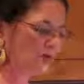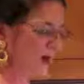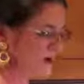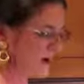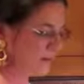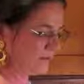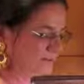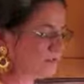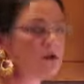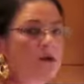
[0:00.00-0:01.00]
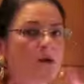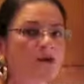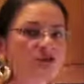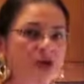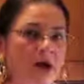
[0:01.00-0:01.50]
Not yet. You can
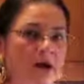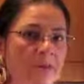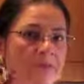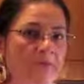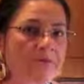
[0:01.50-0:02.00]
always check it